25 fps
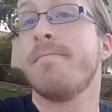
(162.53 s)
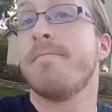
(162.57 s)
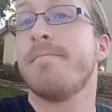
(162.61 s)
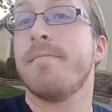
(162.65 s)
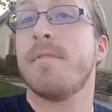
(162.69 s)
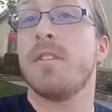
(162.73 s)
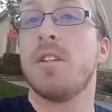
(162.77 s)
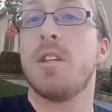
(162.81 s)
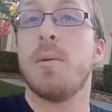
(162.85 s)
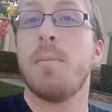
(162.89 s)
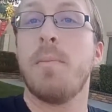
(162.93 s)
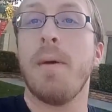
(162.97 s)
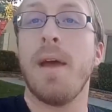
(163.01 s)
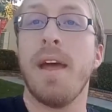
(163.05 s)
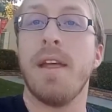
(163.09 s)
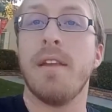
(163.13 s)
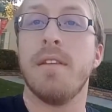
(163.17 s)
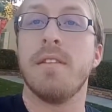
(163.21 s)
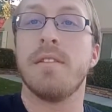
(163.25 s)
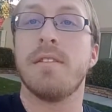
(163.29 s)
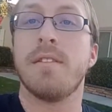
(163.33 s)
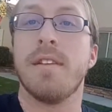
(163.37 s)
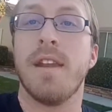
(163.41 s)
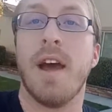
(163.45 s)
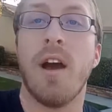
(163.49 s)
It
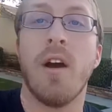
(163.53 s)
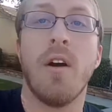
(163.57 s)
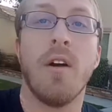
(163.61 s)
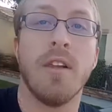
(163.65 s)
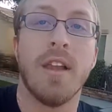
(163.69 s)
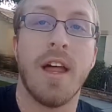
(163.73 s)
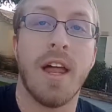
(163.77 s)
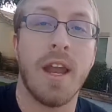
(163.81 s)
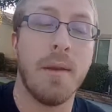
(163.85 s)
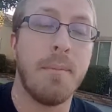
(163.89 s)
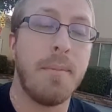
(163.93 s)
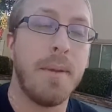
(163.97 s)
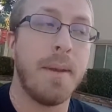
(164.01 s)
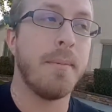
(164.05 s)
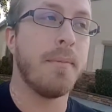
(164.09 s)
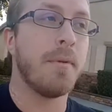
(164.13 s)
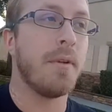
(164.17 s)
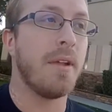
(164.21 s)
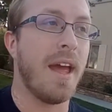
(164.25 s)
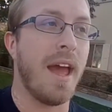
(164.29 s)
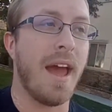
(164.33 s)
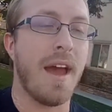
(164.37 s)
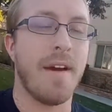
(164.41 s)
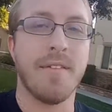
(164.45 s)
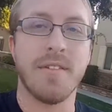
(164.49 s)
depends. Now, a lot of people
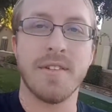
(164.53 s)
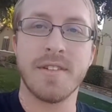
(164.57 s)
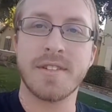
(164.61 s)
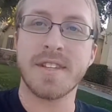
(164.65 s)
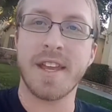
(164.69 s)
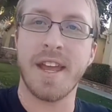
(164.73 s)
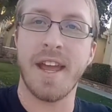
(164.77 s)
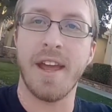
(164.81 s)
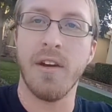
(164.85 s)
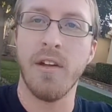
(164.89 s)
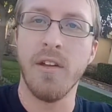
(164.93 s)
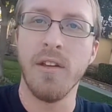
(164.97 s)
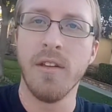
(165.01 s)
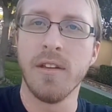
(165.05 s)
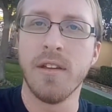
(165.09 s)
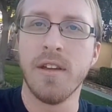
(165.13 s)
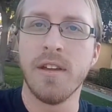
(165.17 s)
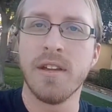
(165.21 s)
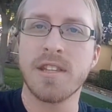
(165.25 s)
have a scale.